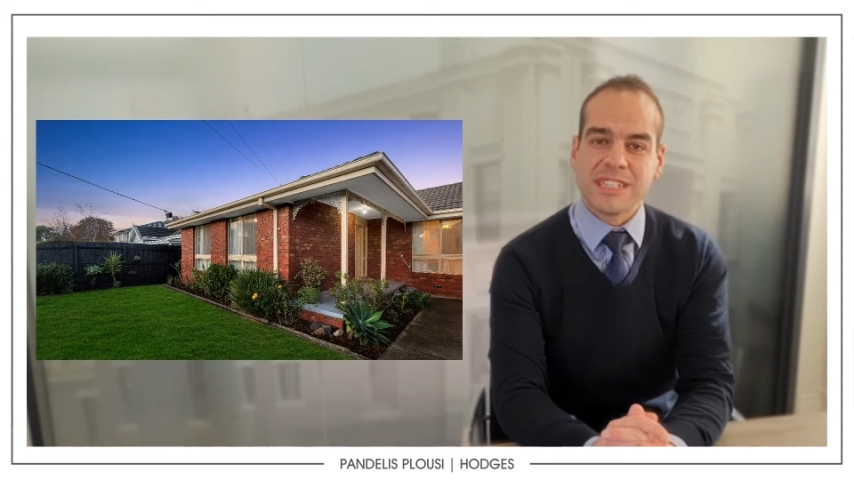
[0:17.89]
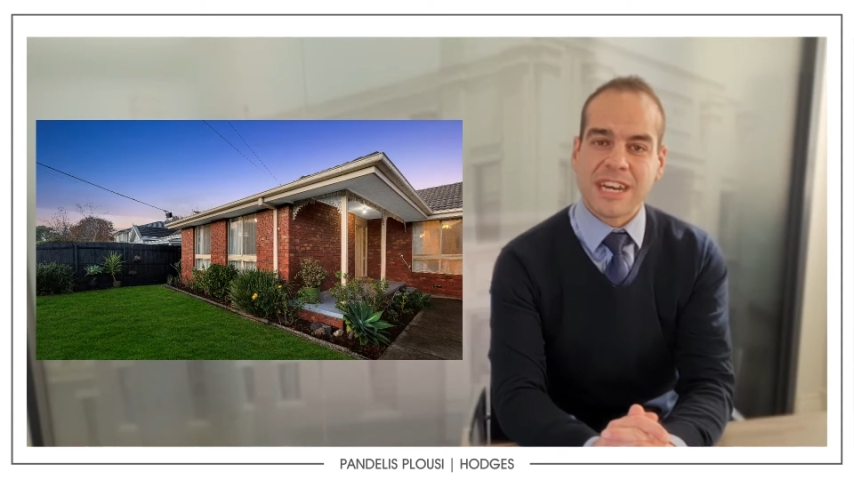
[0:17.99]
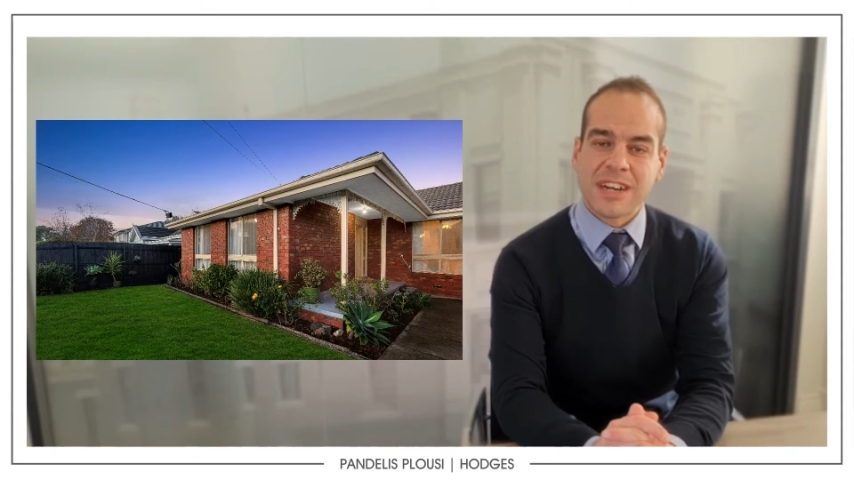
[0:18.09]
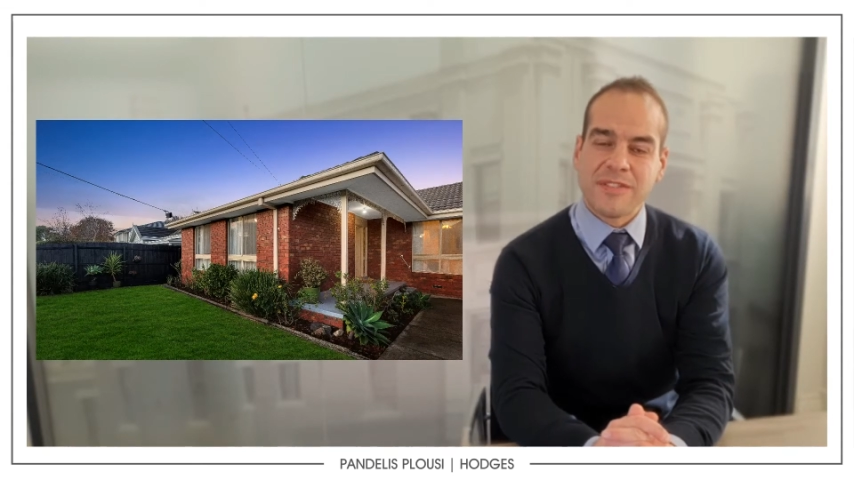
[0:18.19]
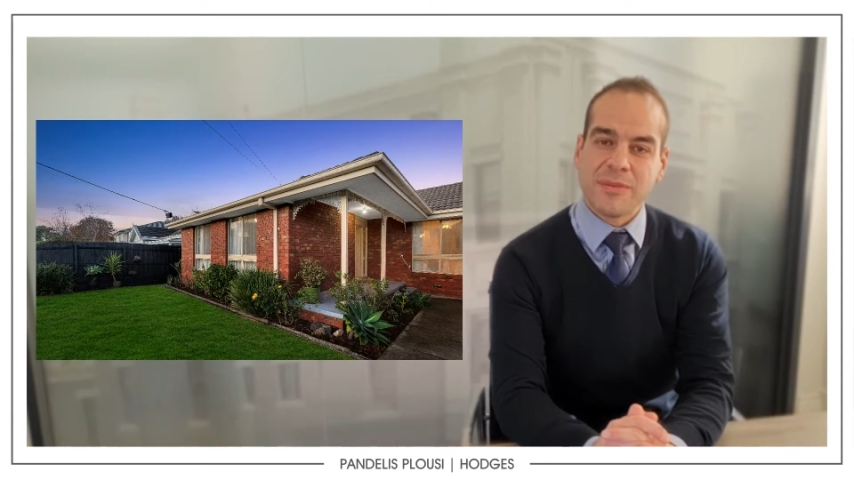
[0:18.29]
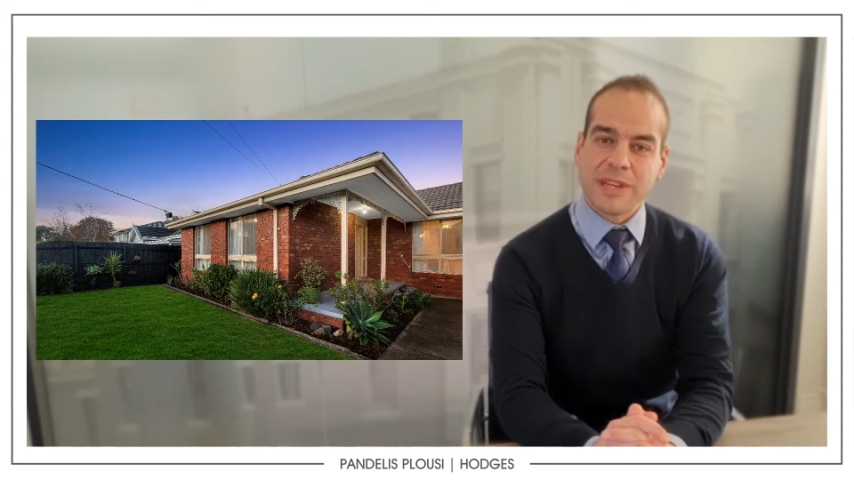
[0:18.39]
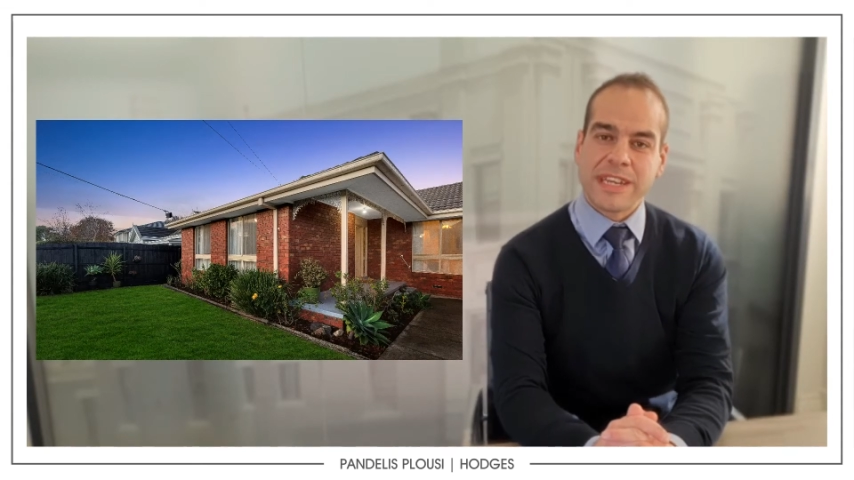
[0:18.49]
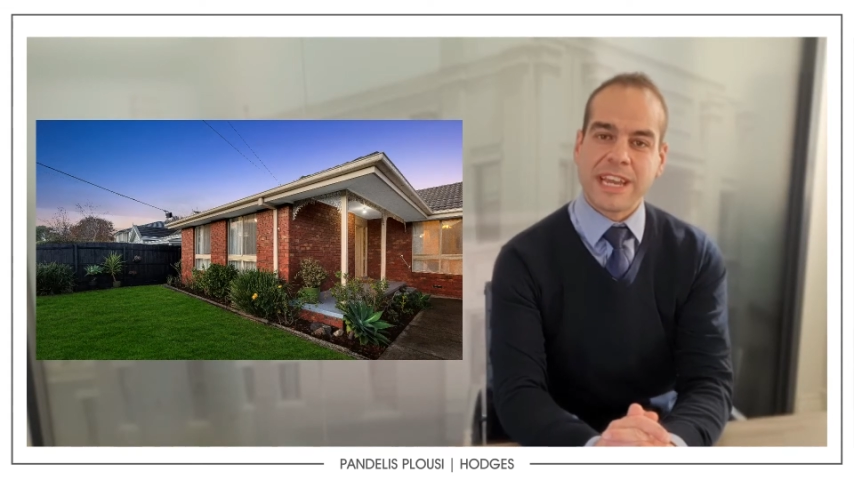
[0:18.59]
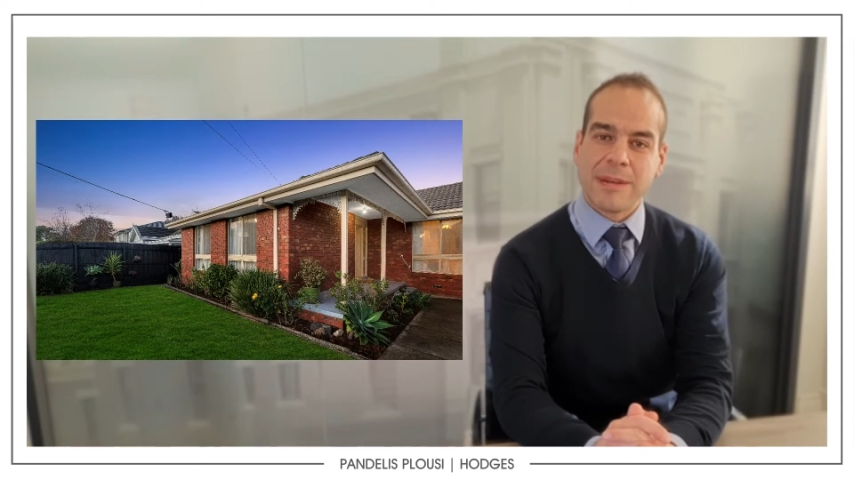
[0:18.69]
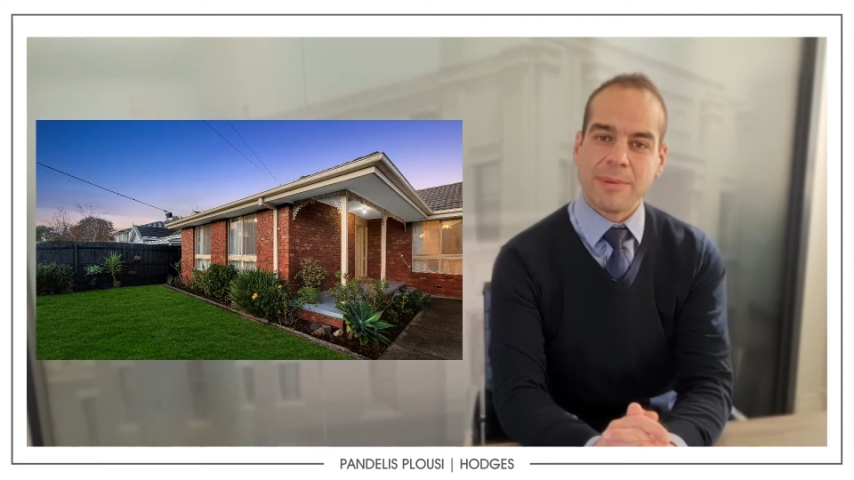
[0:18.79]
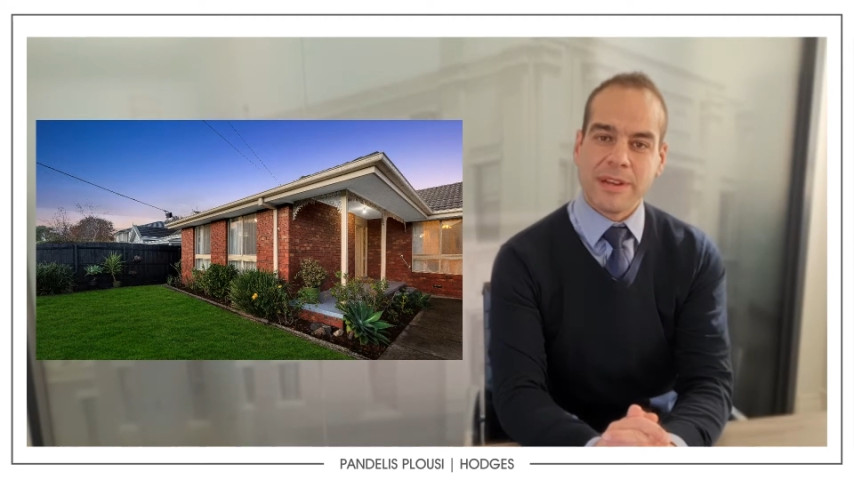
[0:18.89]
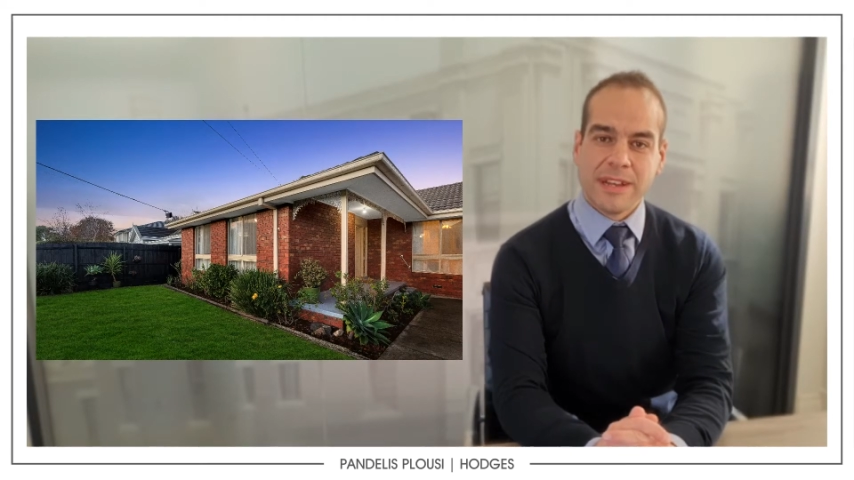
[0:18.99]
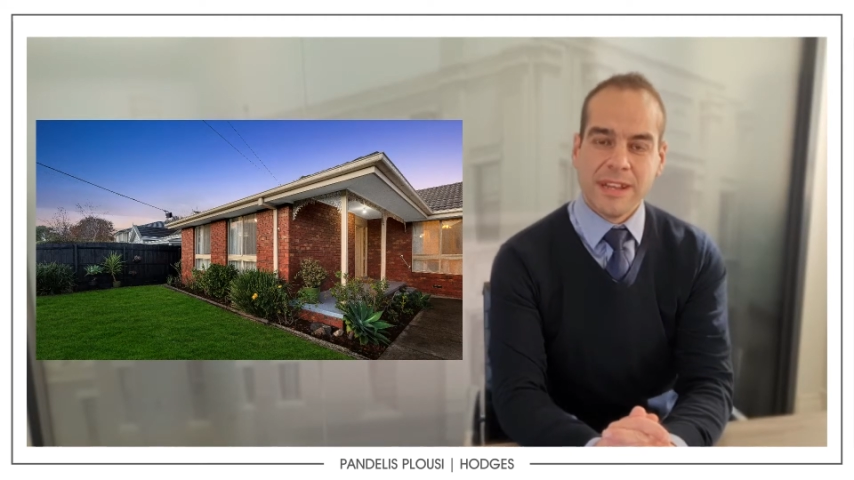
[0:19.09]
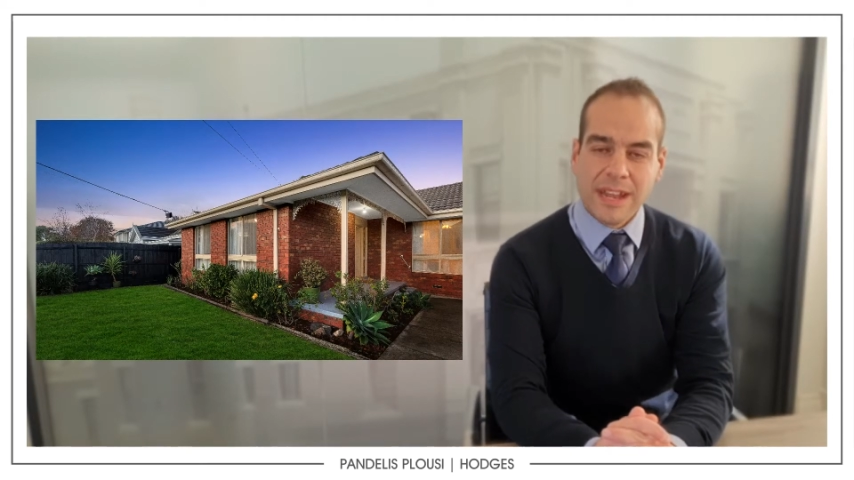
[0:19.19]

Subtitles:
start over the weekend, but